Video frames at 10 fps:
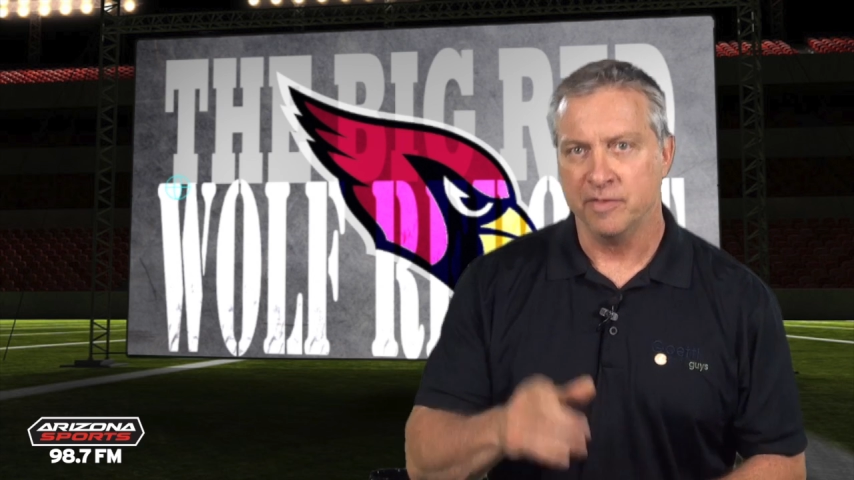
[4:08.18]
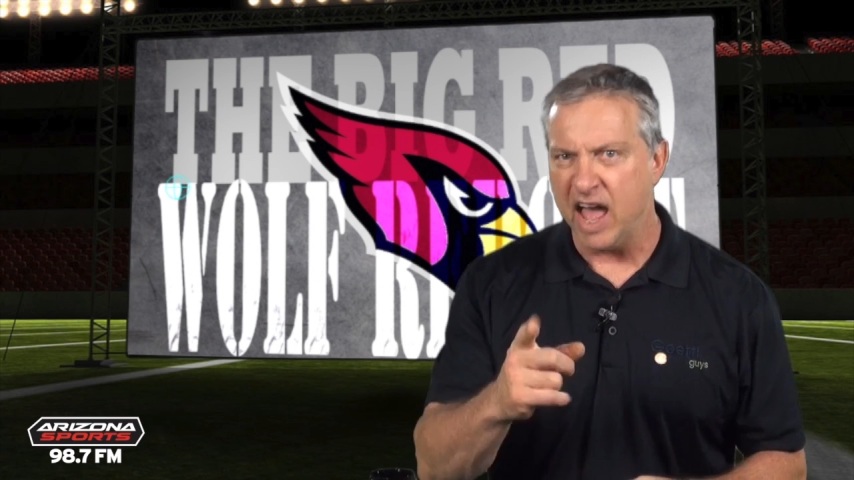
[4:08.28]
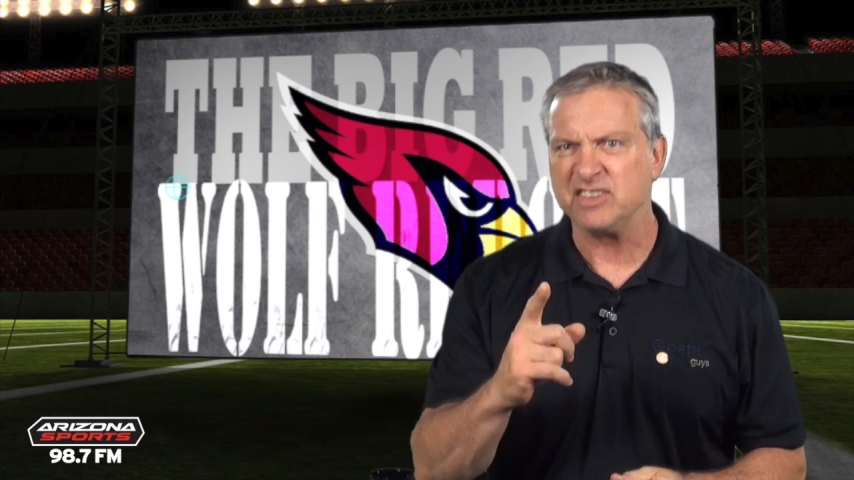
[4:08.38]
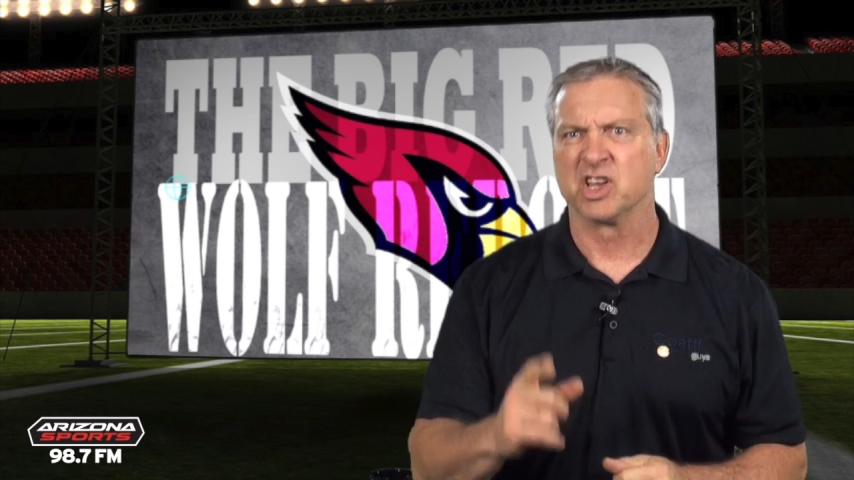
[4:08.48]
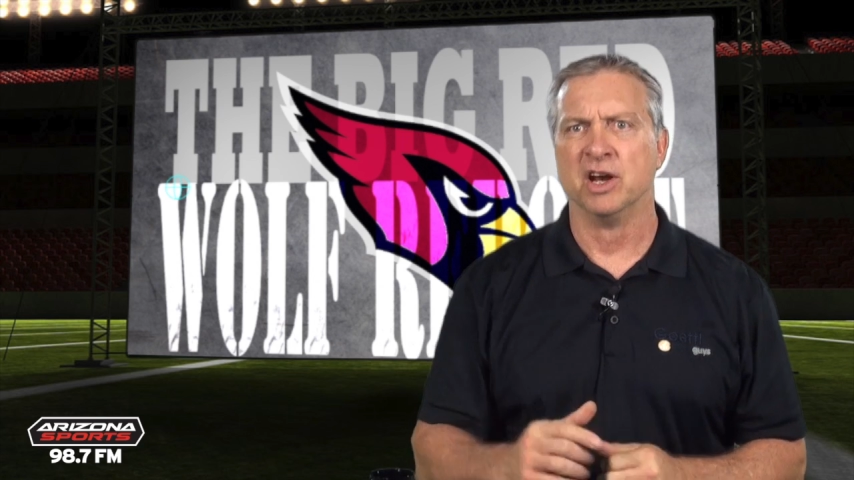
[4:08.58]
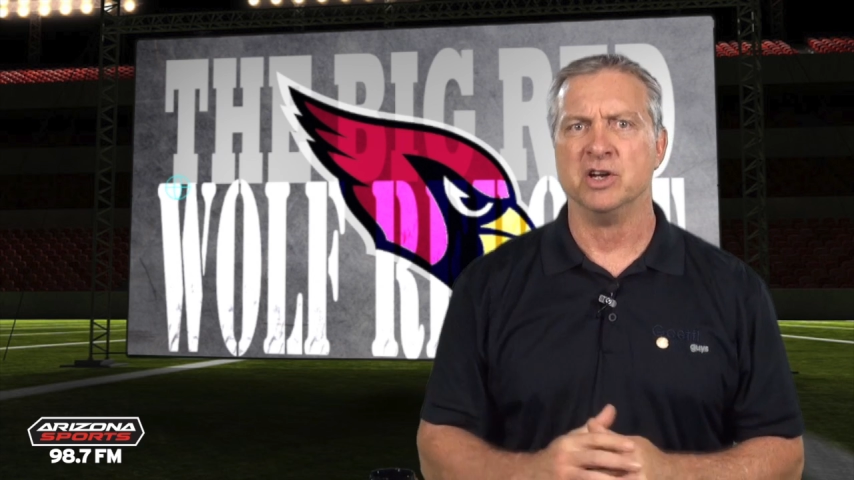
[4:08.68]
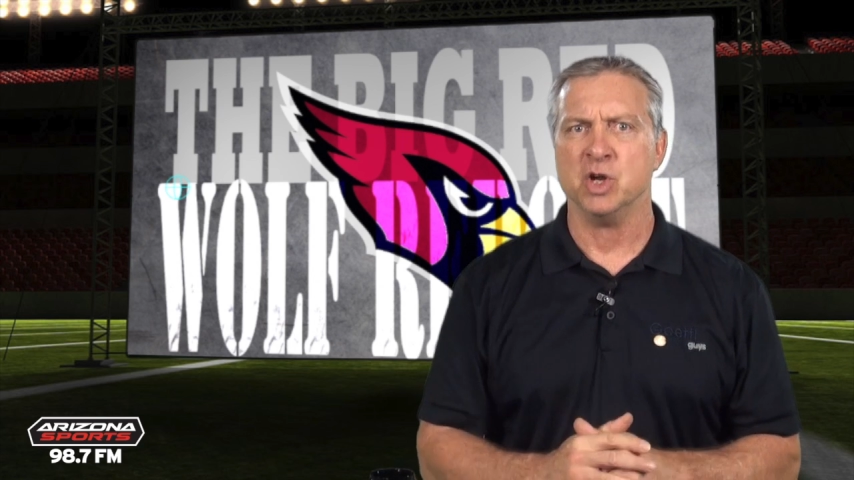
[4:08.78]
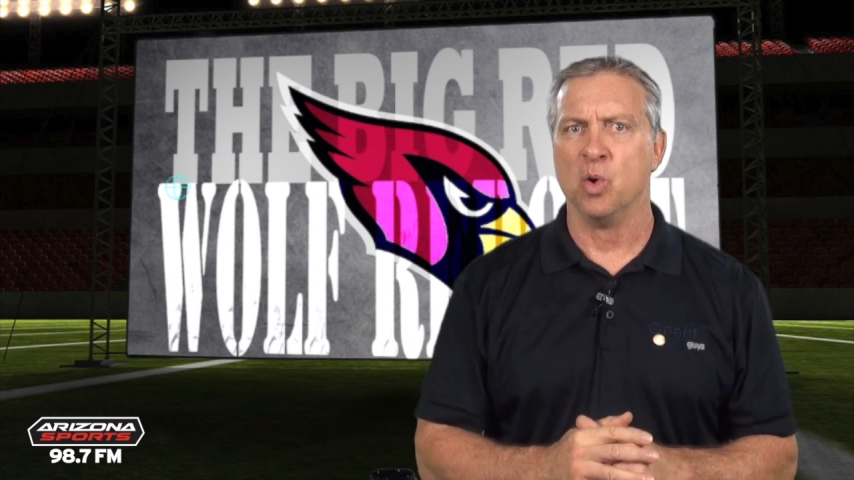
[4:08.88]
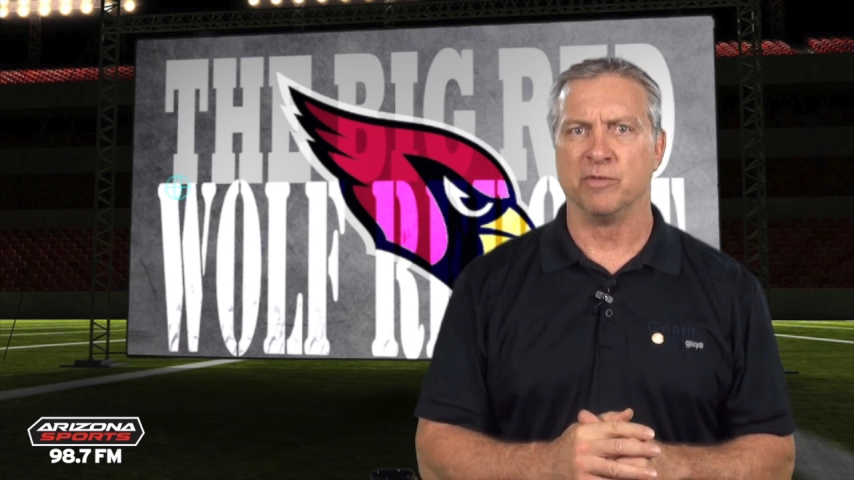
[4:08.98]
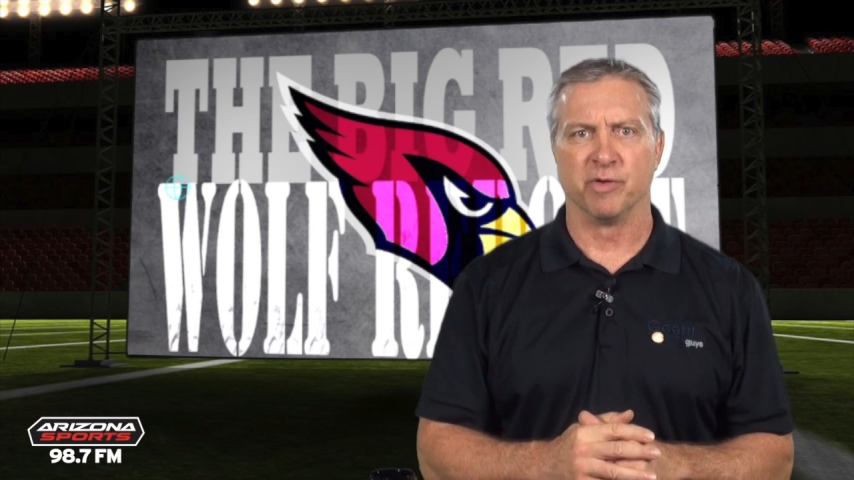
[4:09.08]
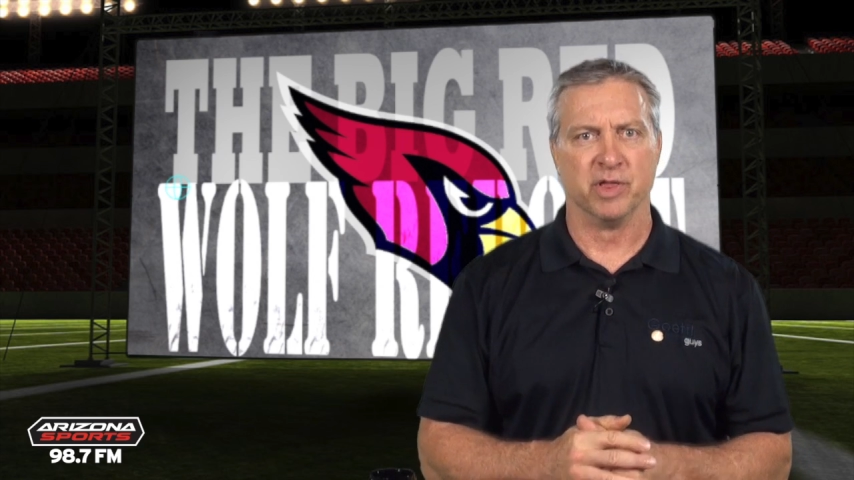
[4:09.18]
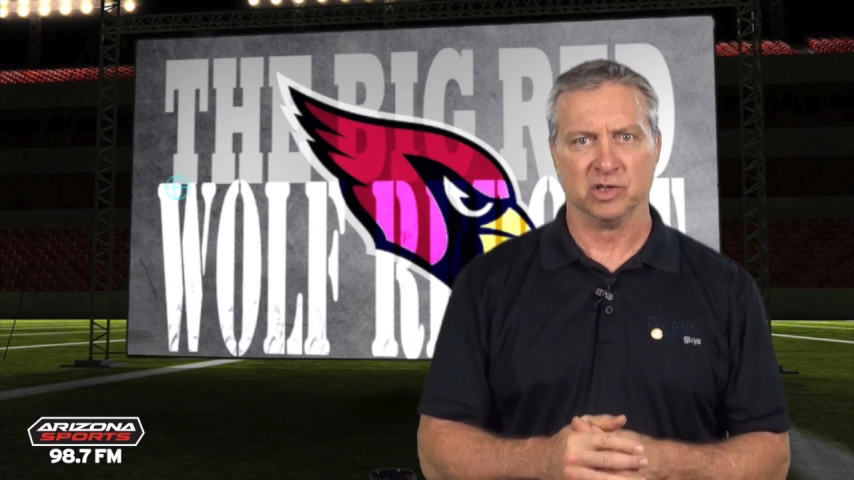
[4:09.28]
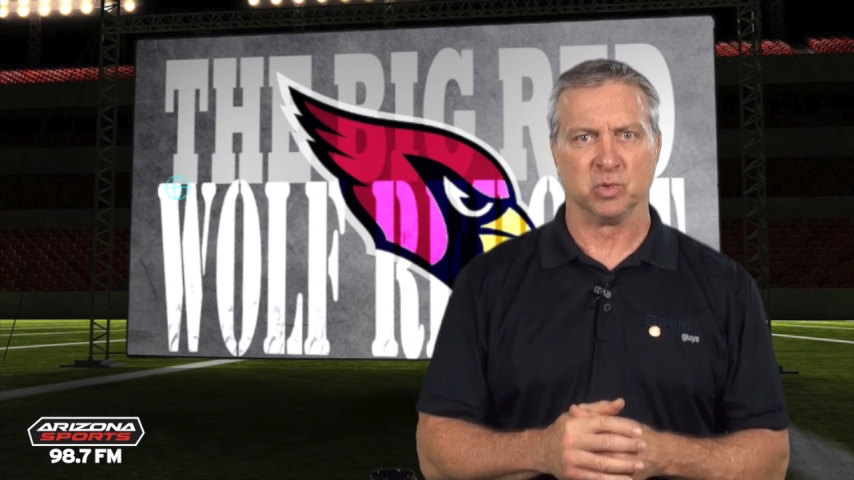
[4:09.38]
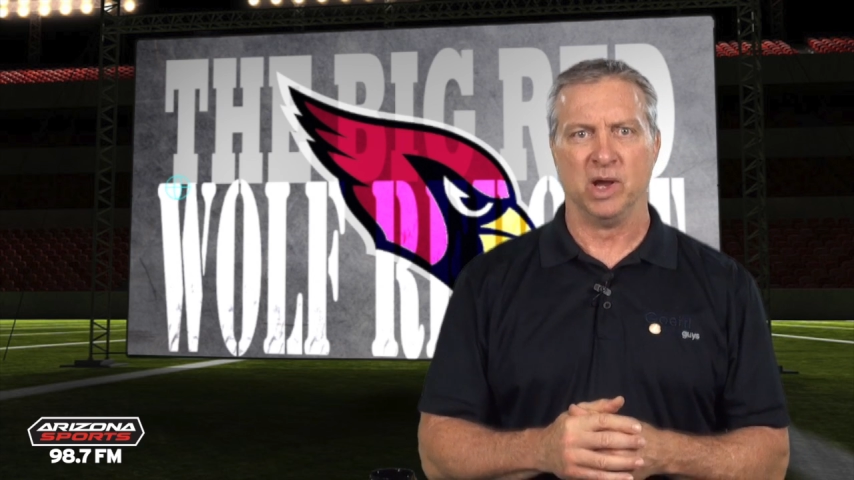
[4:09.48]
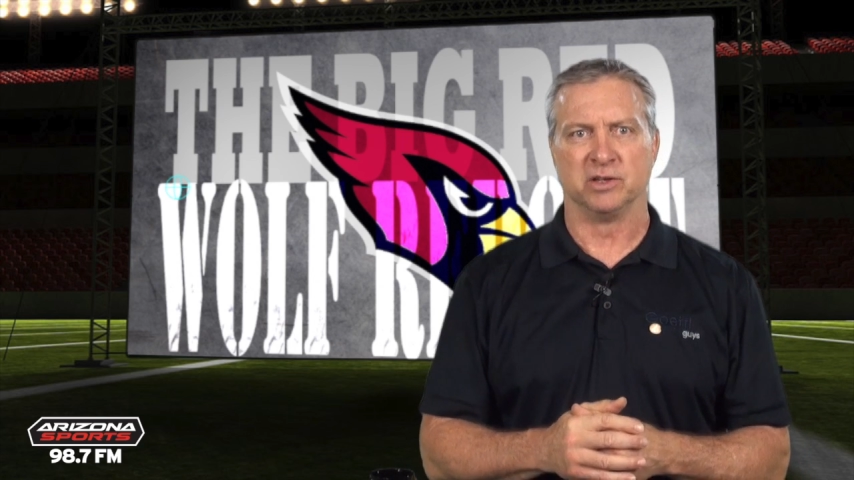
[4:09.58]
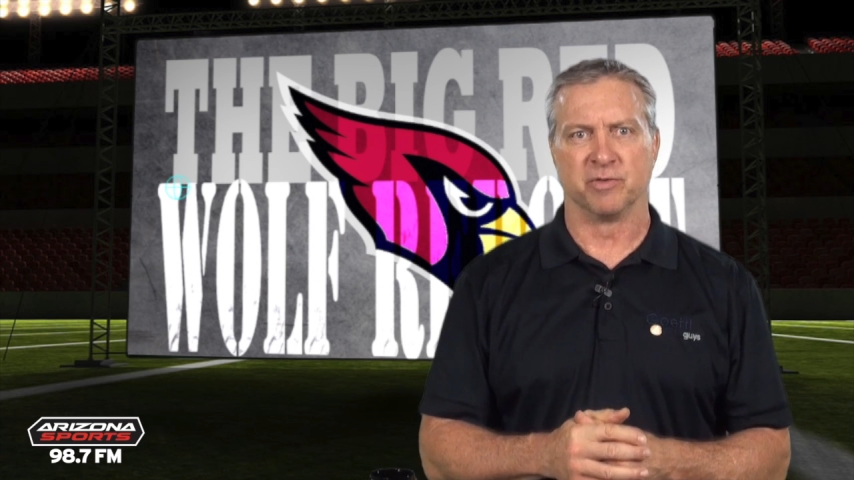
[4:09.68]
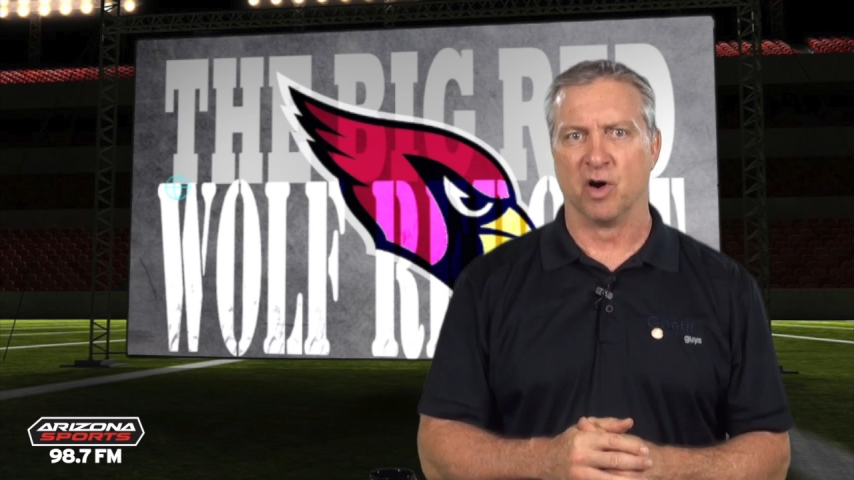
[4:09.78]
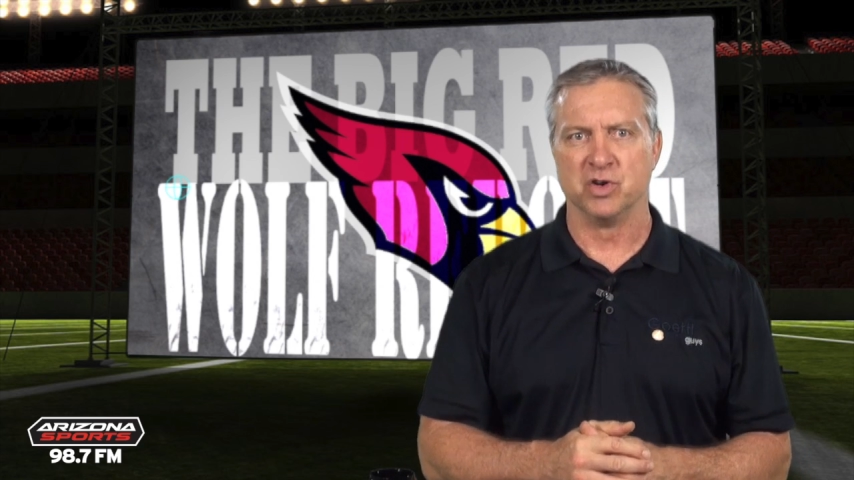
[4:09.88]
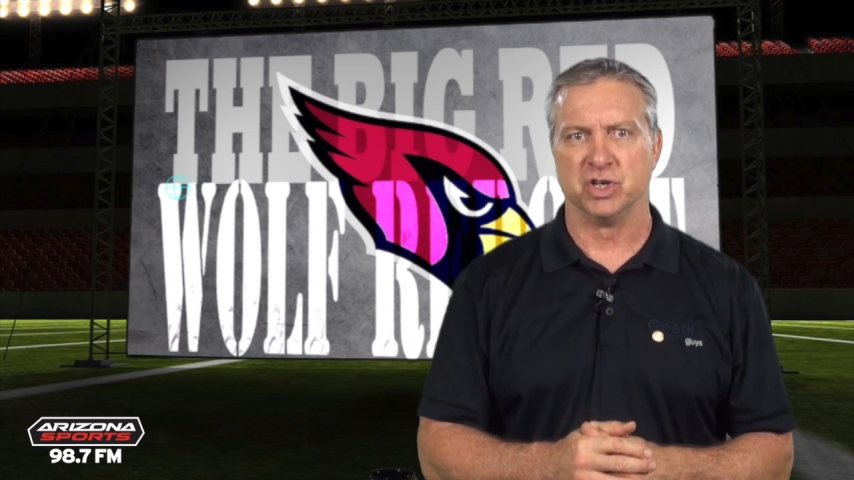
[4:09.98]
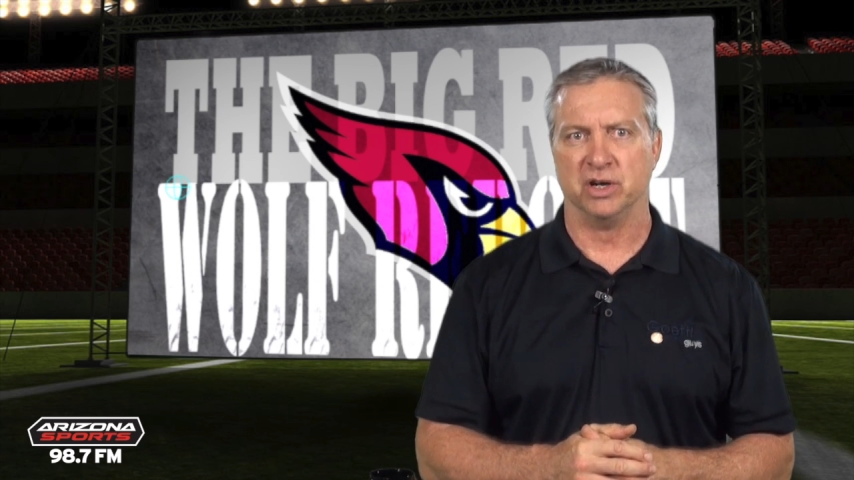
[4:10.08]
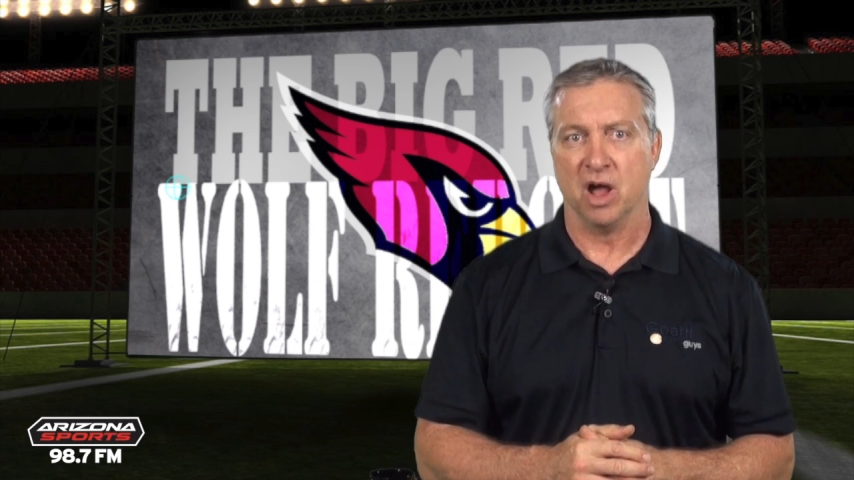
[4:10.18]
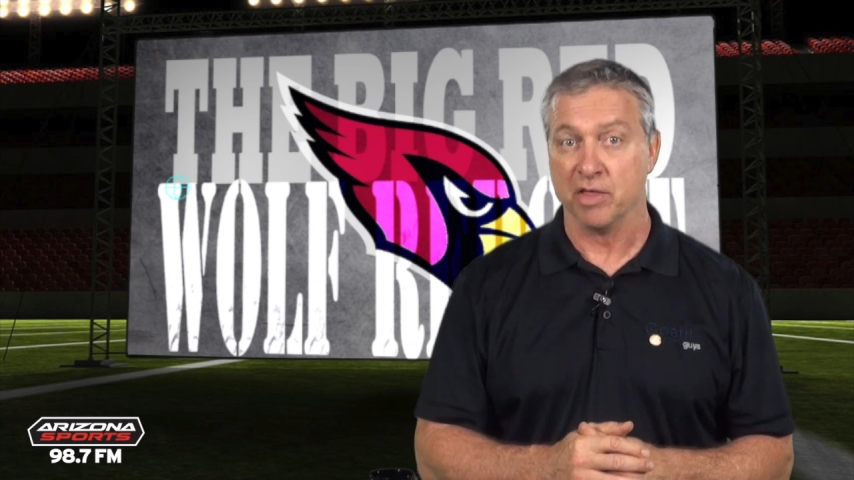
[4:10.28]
That's going to do it for this week's version